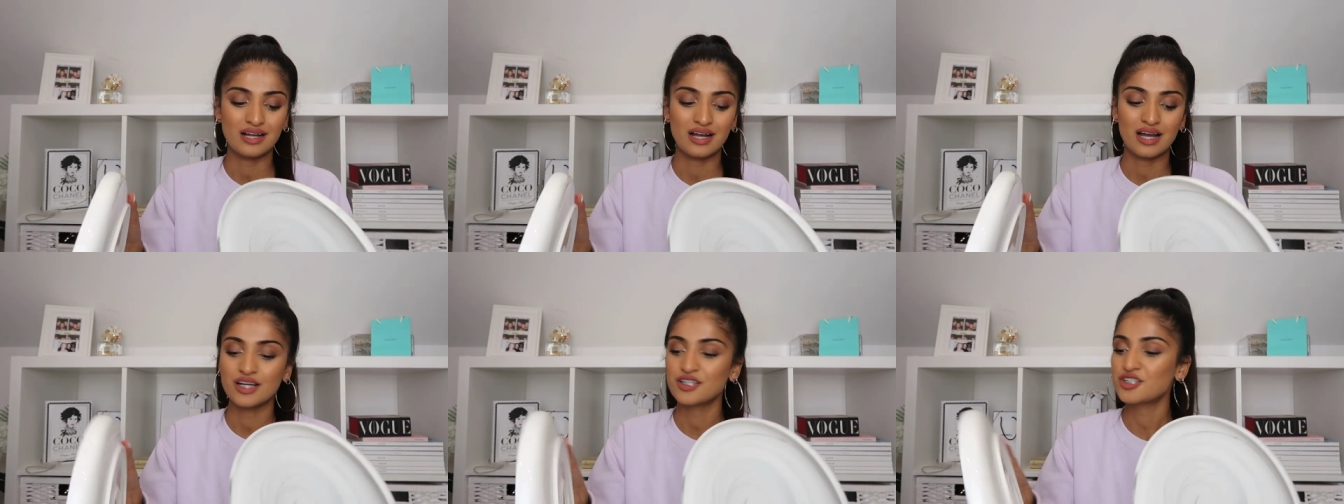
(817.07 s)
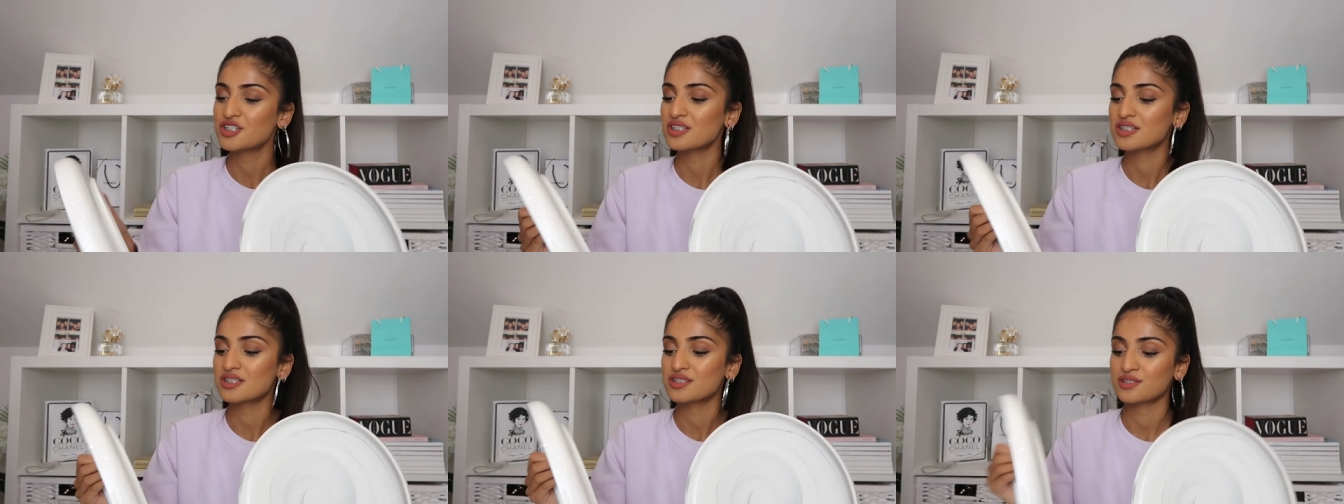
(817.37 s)
I
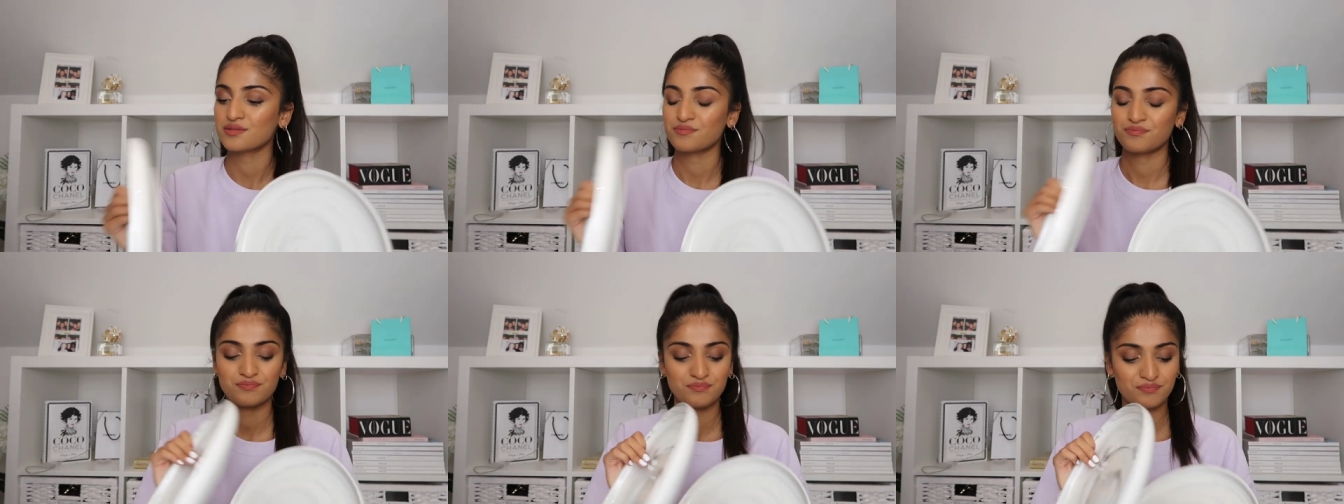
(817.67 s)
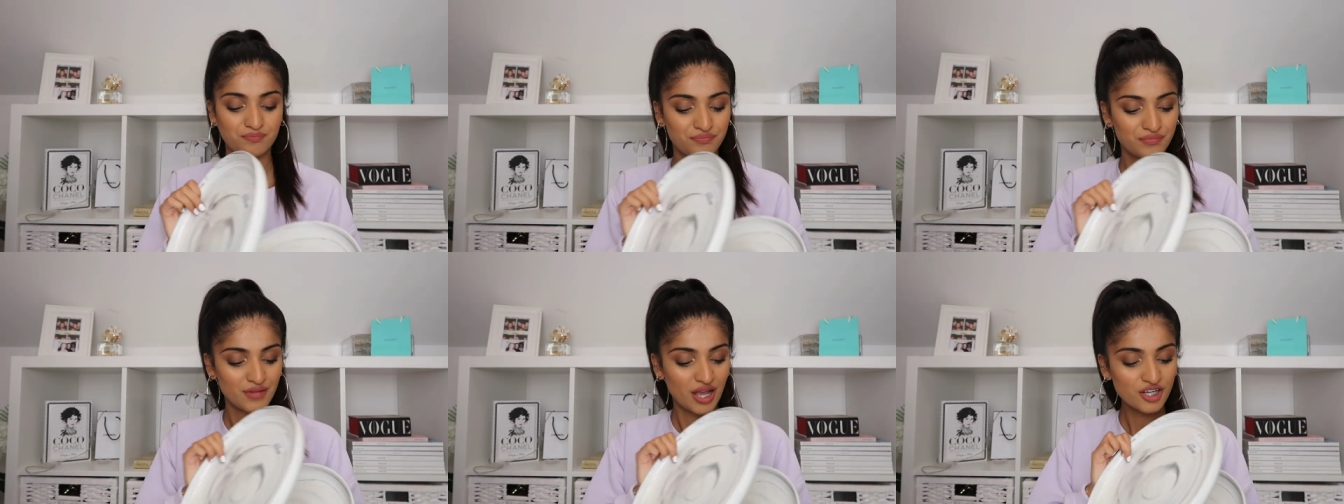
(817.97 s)
just,
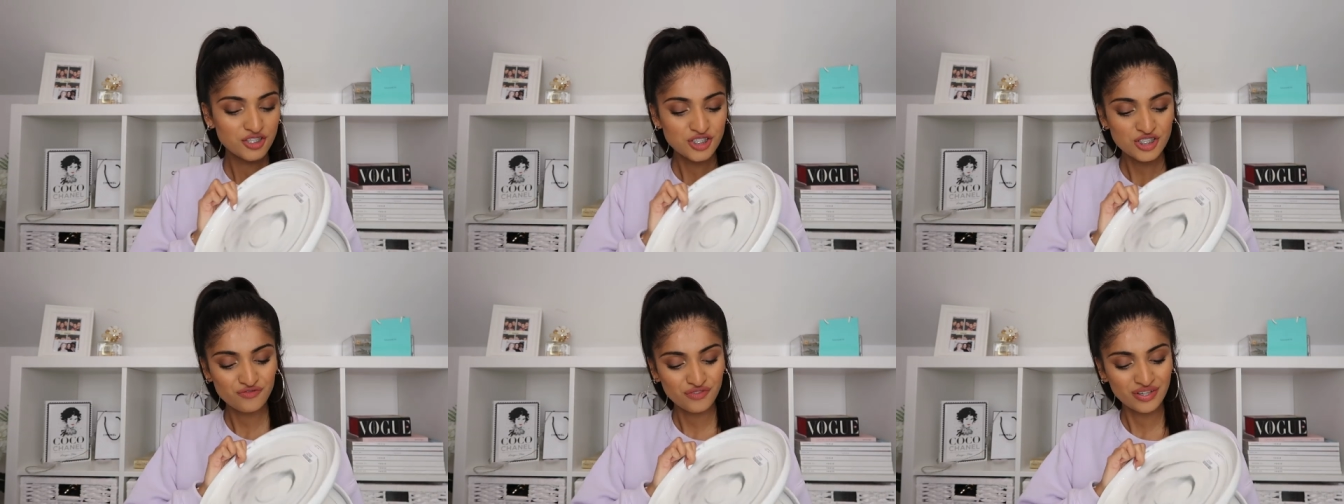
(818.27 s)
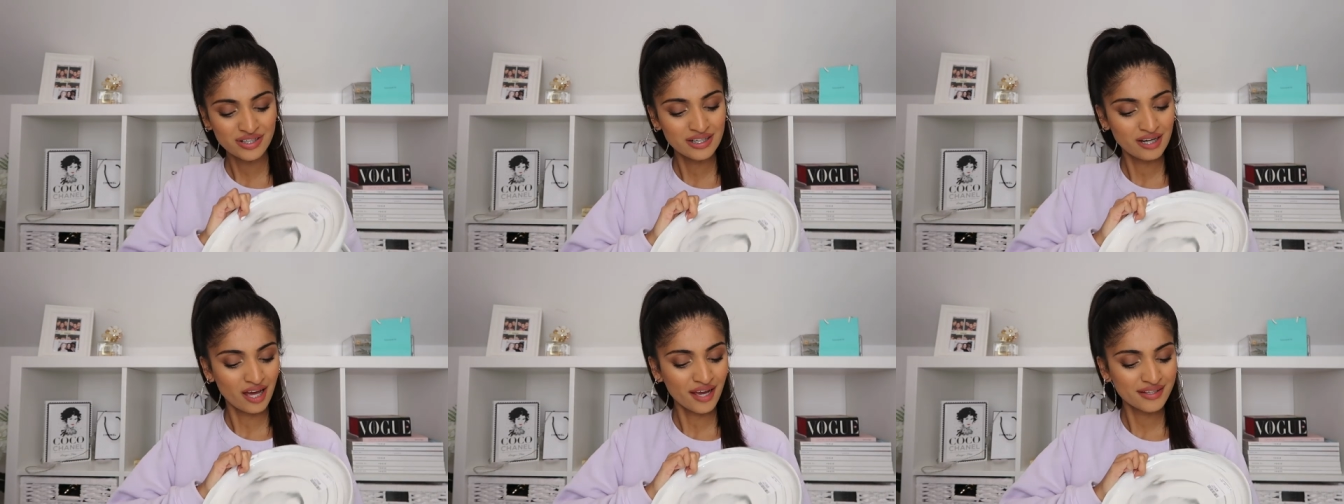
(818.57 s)
I just
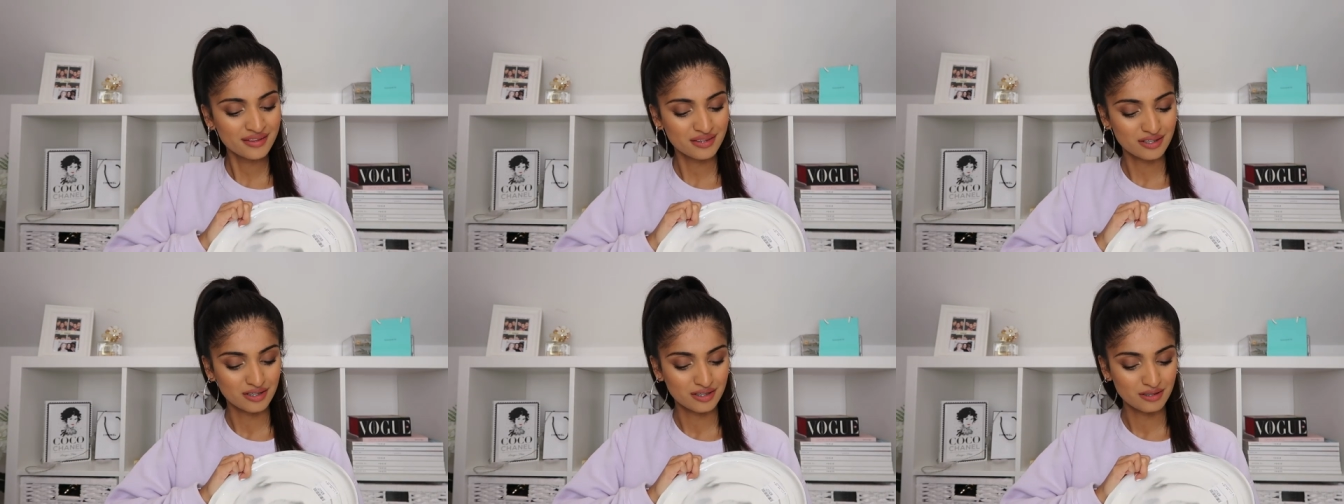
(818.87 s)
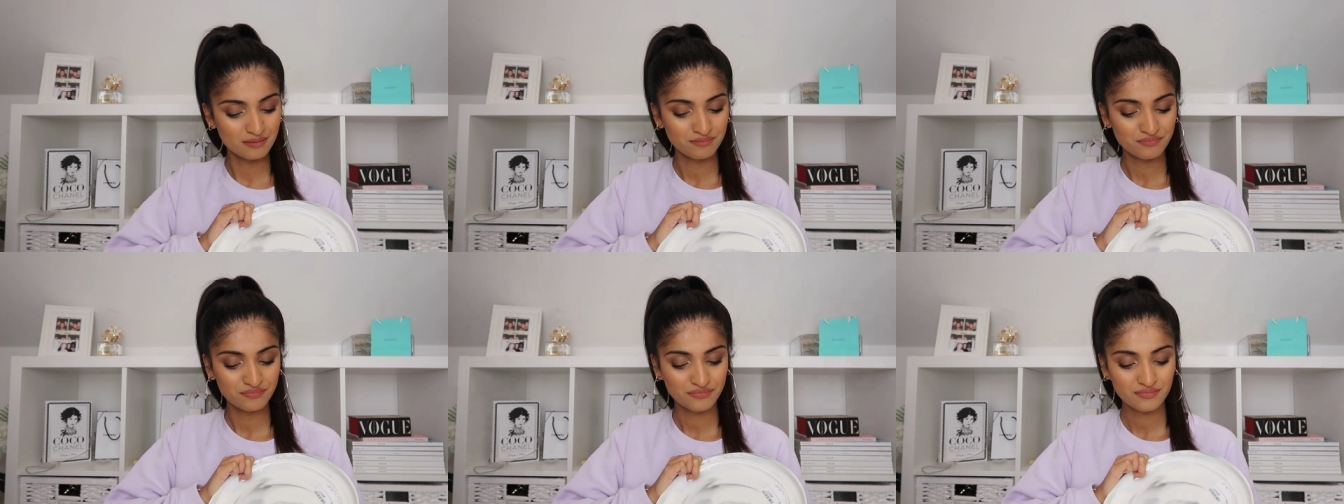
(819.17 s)
really like
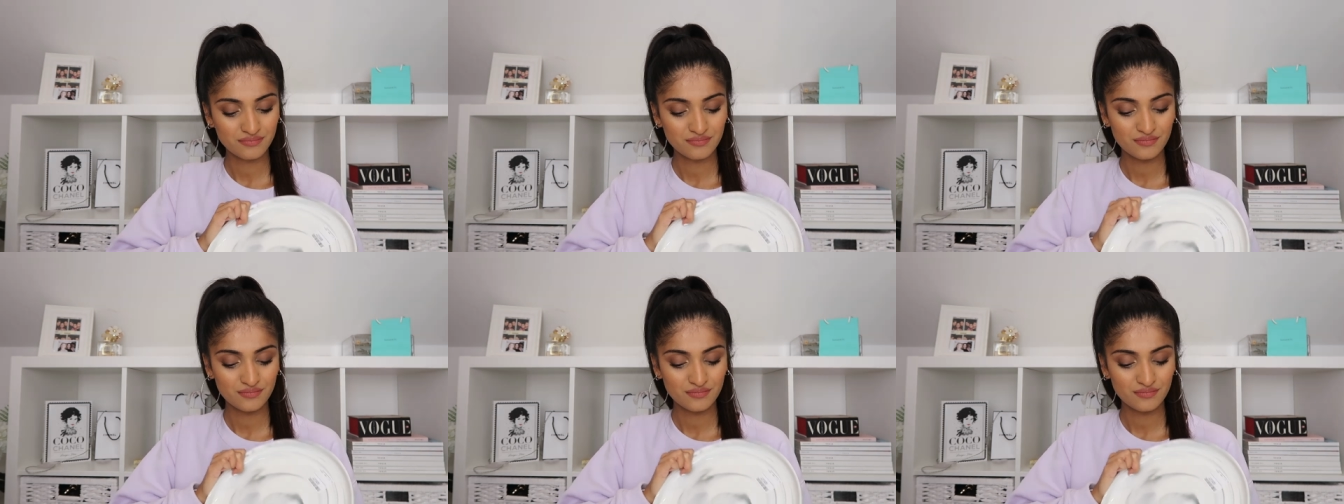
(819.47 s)
them.